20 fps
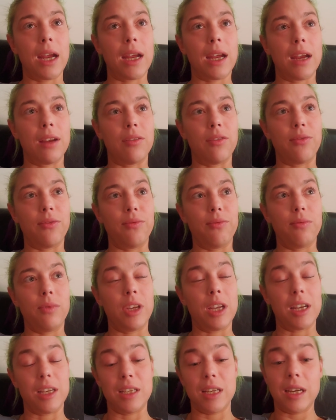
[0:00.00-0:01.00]
and
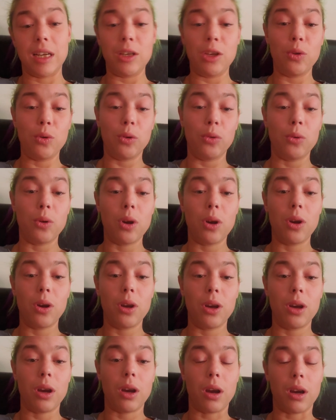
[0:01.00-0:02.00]
continue
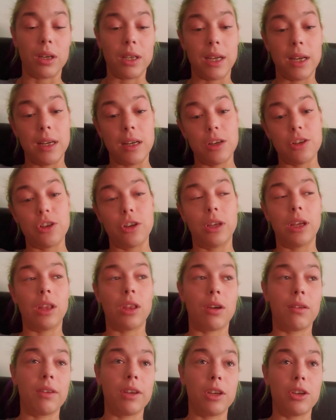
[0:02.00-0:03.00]
unconditionally
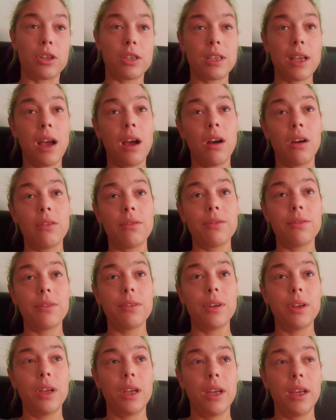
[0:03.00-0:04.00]
loving yourself
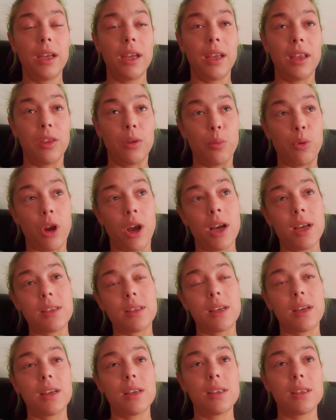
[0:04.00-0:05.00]
in the
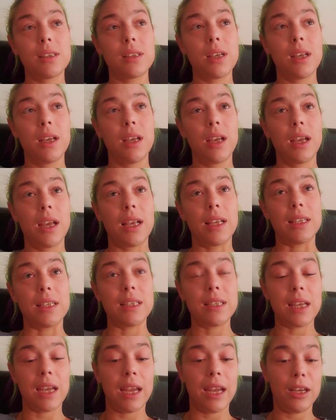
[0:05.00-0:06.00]
process and
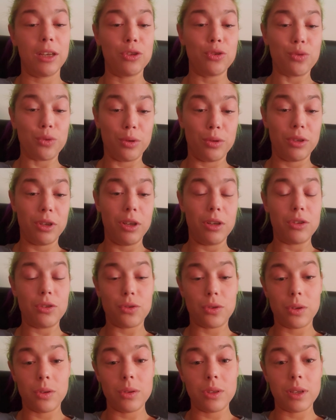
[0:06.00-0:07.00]
staying true to your
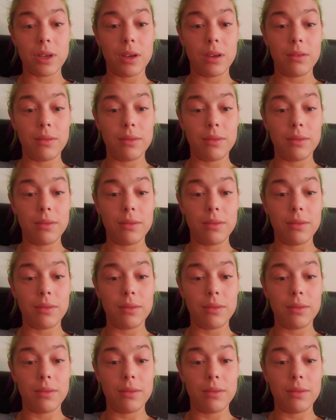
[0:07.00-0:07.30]
true self.